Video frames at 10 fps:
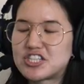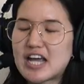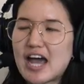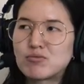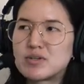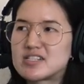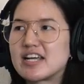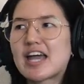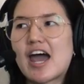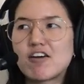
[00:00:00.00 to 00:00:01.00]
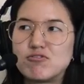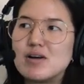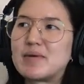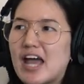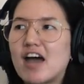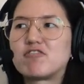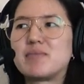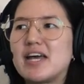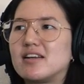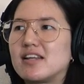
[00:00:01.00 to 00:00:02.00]
she had was like half women, half
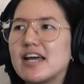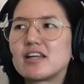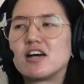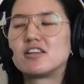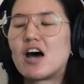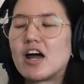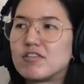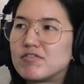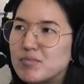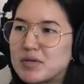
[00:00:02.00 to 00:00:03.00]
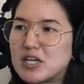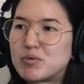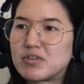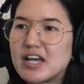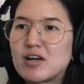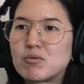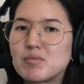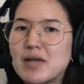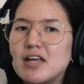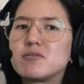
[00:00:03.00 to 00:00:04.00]
men. Like a lot of people there
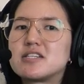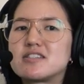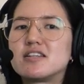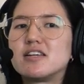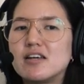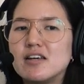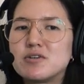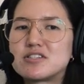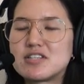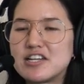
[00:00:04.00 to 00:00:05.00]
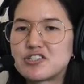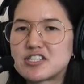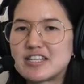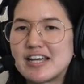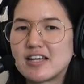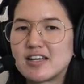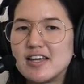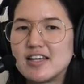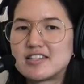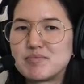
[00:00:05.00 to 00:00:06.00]
were men. It was it was interesting
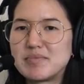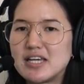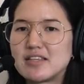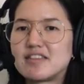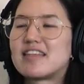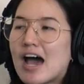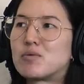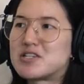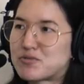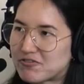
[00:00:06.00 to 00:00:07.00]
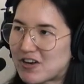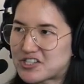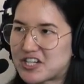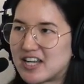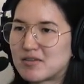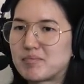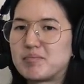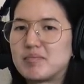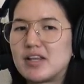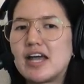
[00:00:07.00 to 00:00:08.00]
to me that that was refreshing. Mm.
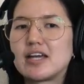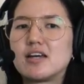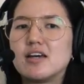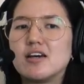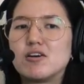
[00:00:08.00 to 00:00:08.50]
Like